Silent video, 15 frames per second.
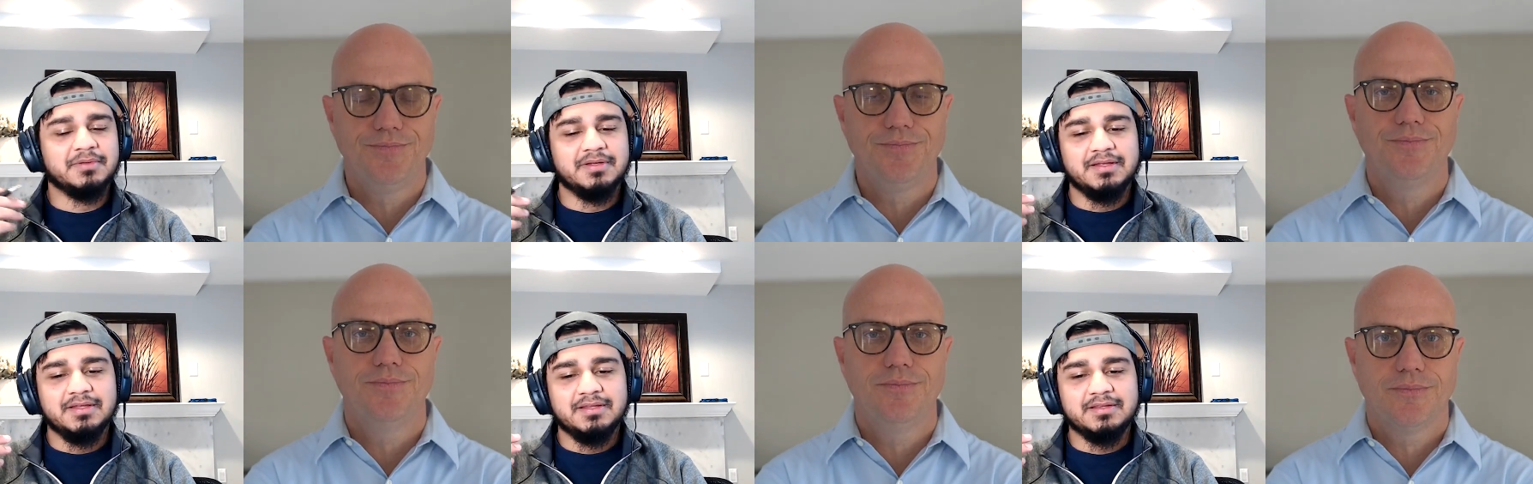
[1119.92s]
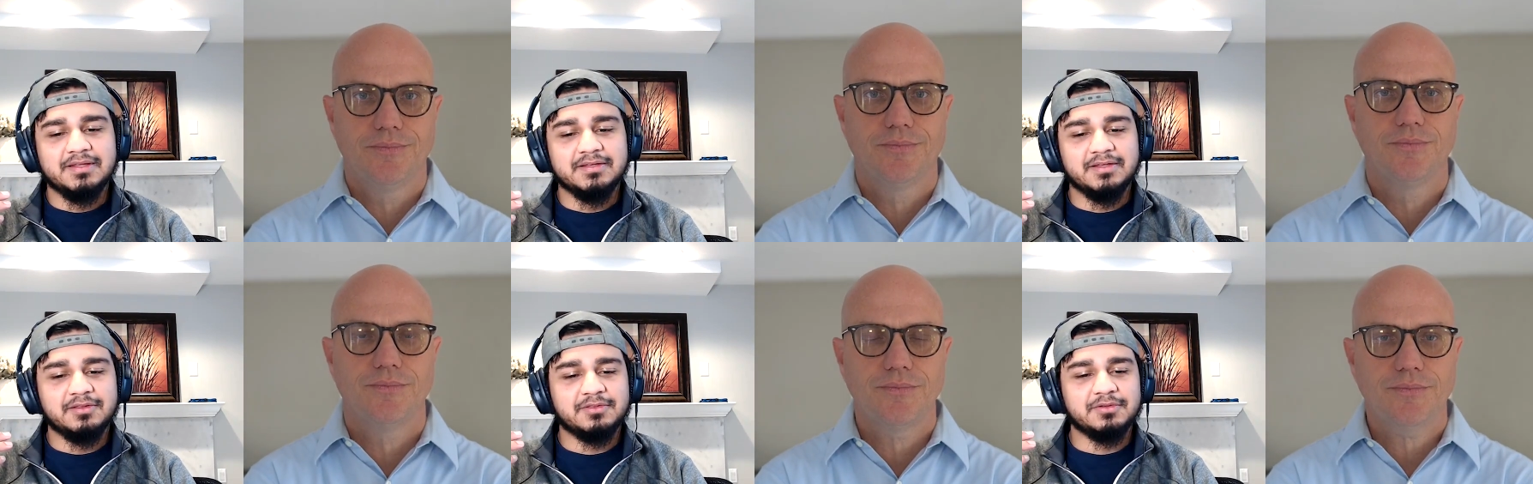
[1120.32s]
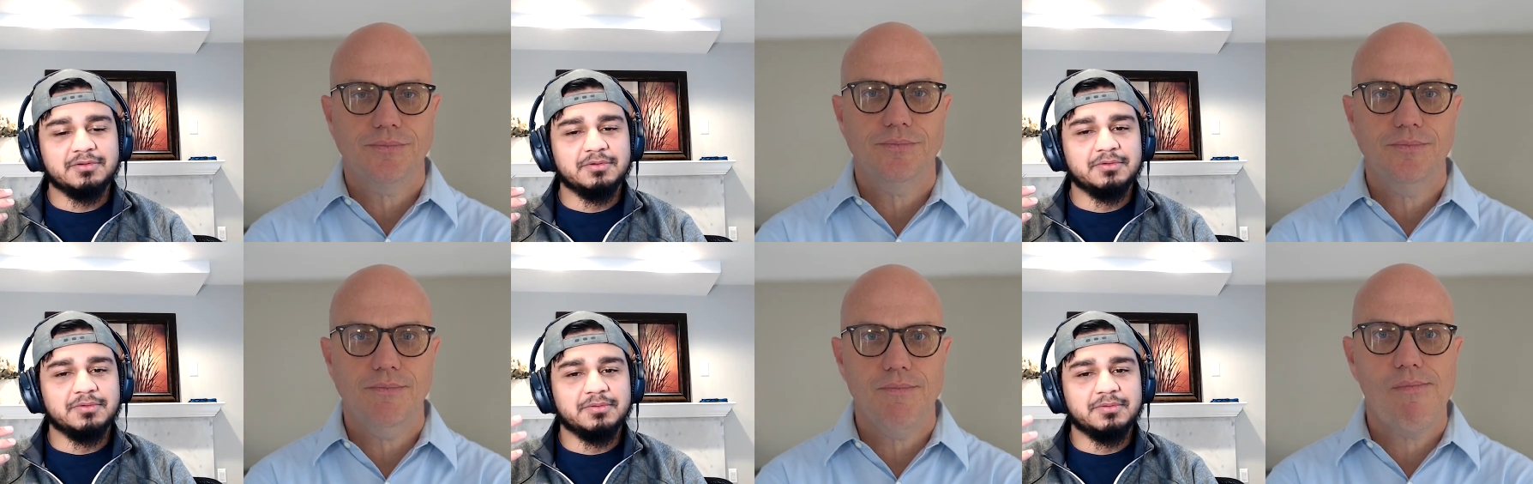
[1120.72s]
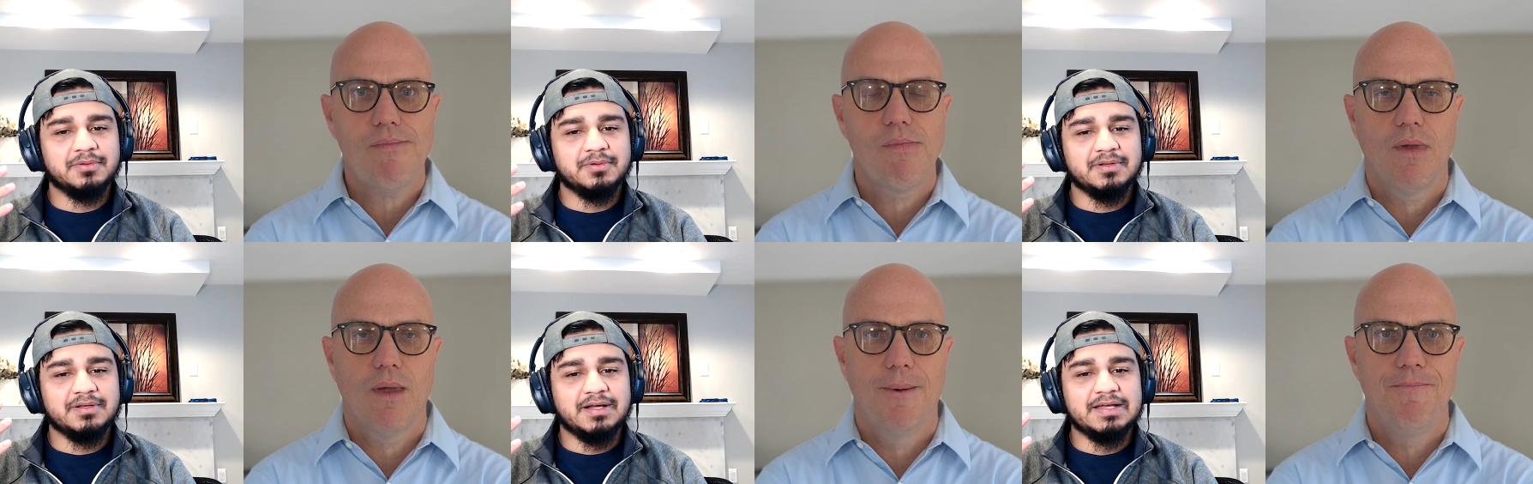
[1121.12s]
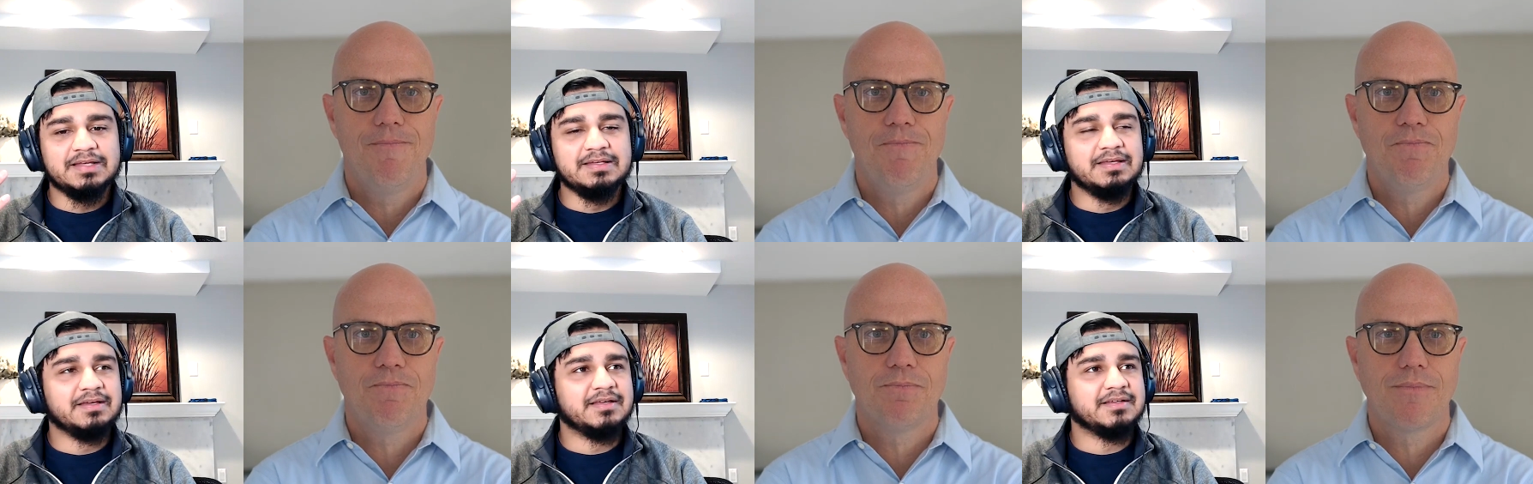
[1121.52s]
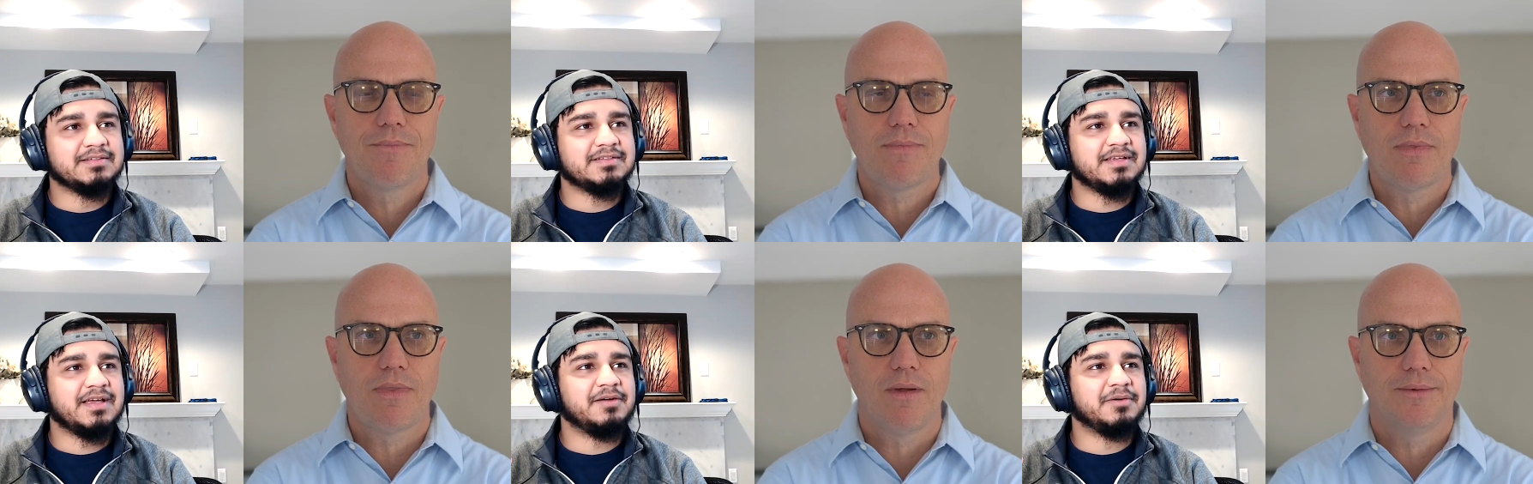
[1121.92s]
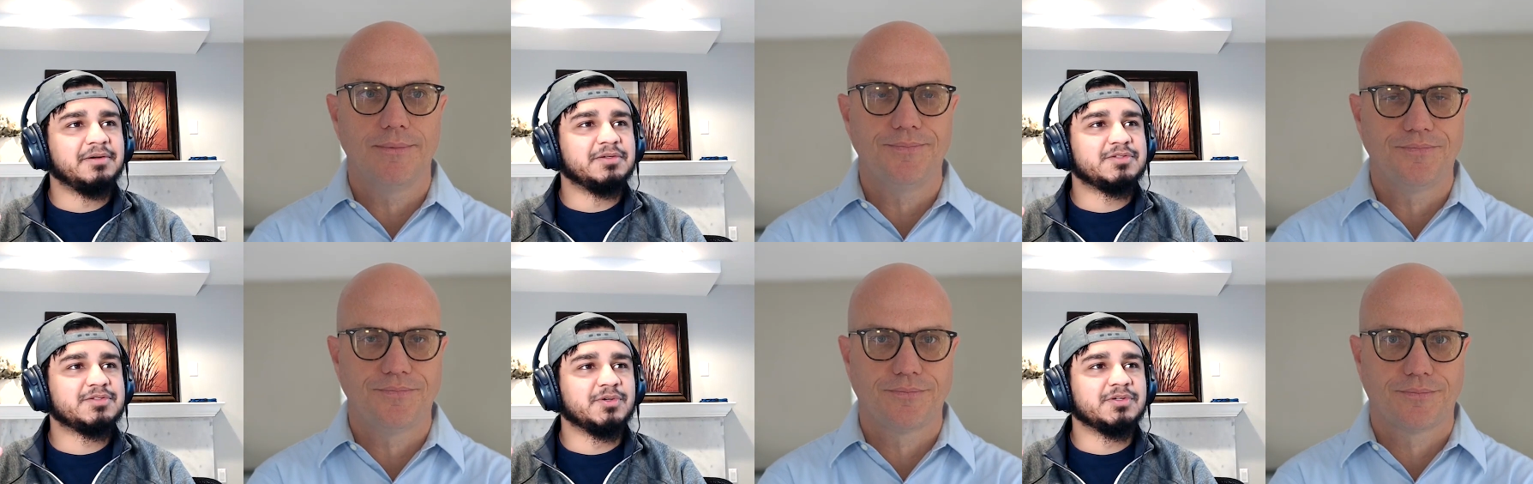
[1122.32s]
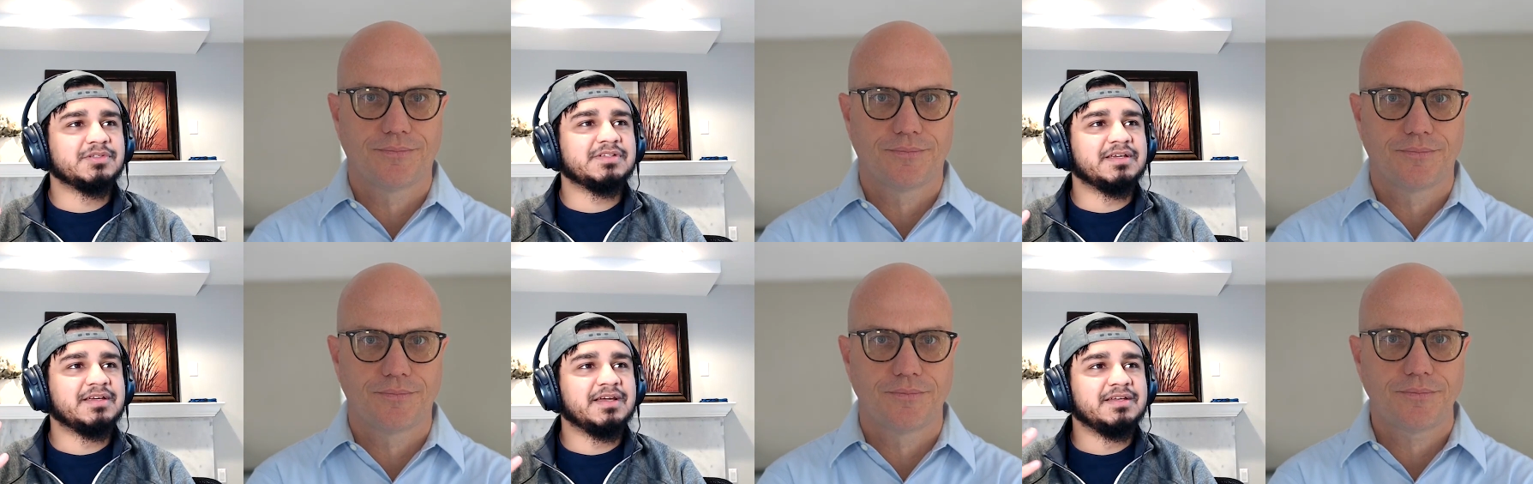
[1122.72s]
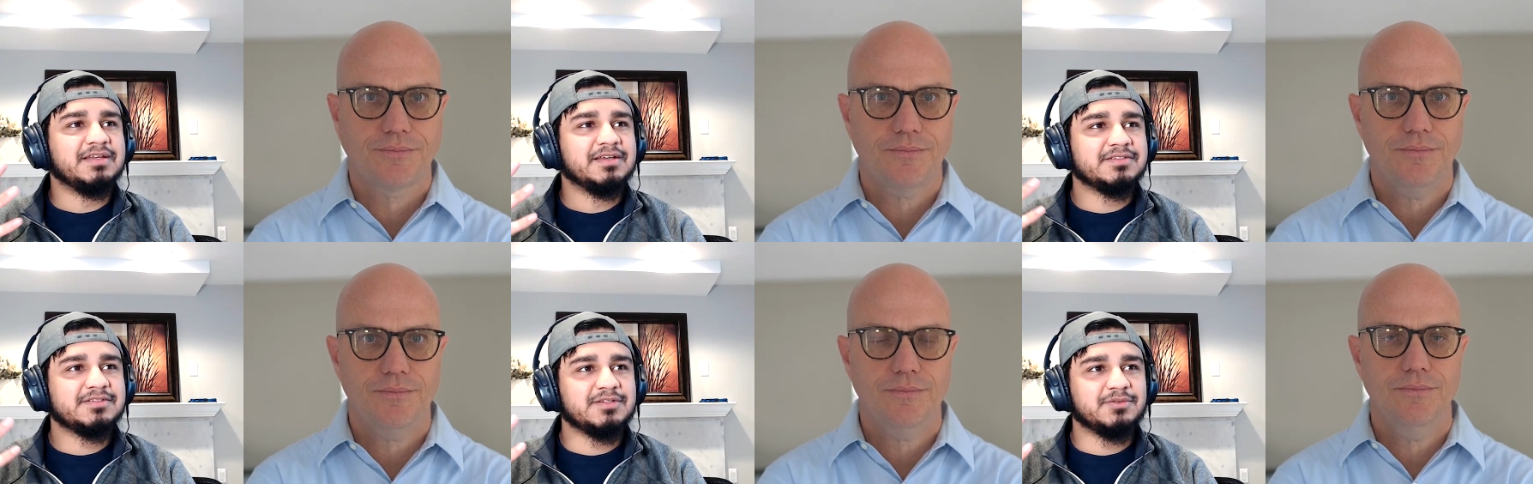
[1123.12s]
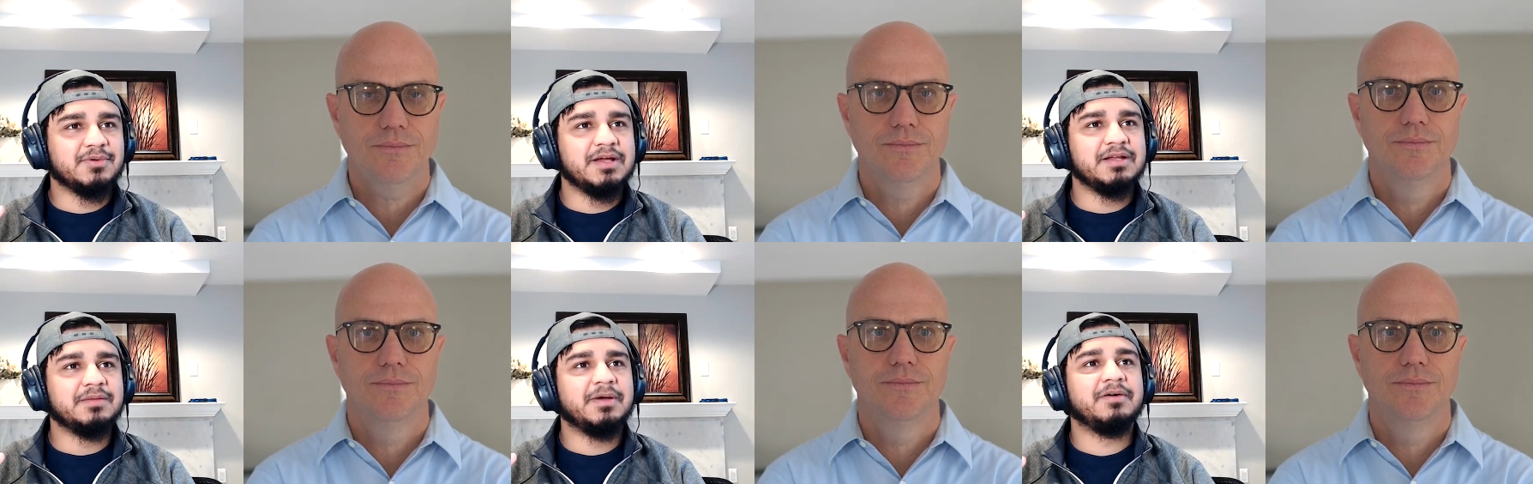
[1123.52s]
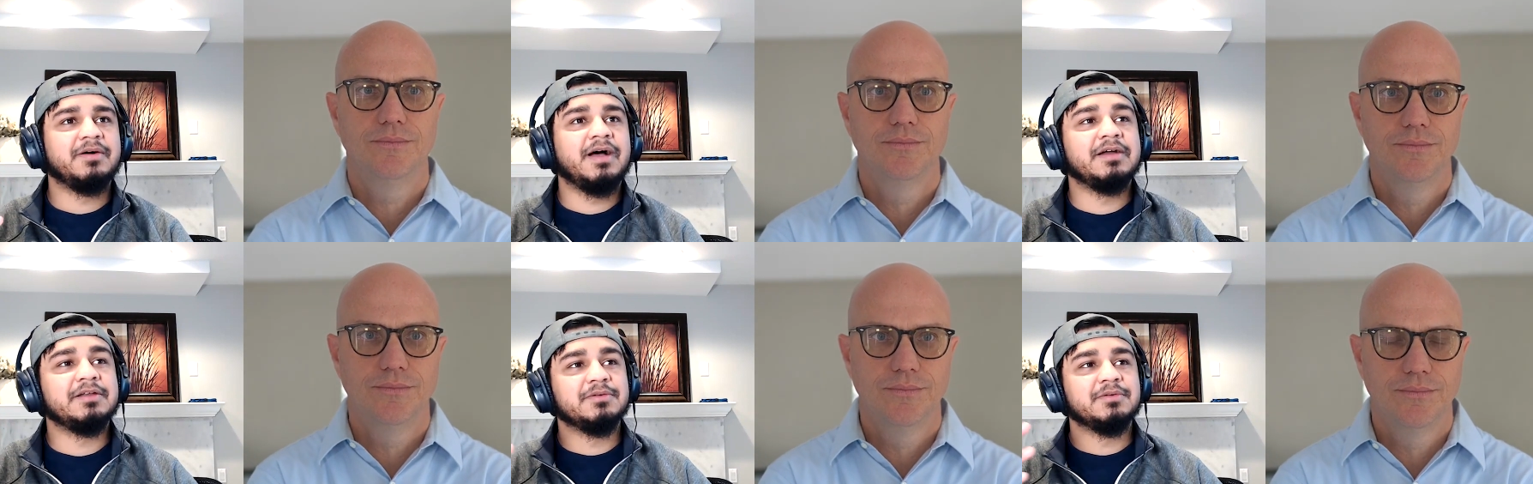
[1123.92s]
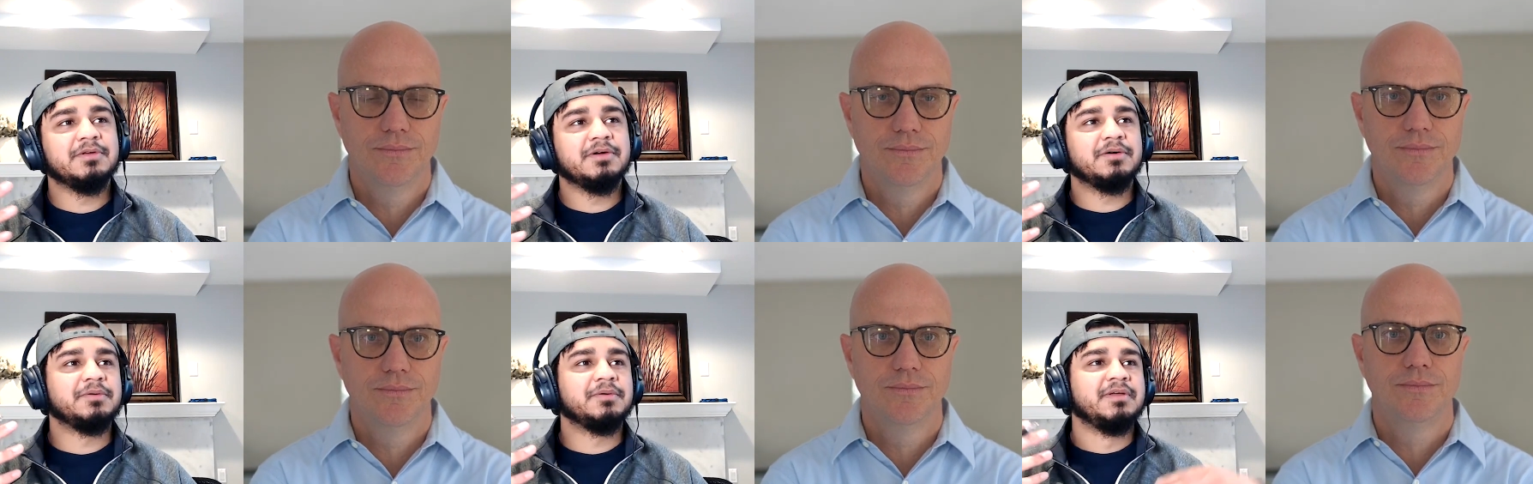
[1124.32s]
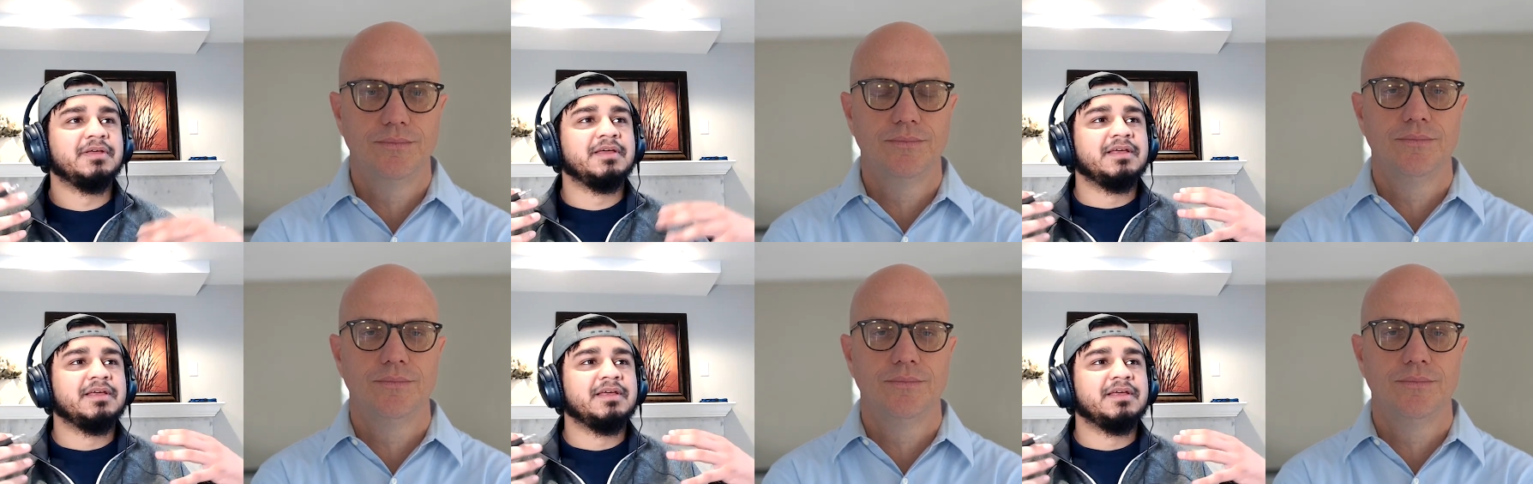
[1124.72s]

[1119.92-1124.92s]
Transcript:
Speaker 1: mm-hmm. thinking through ideas? How are you sourcing ideas to write about? How do you know?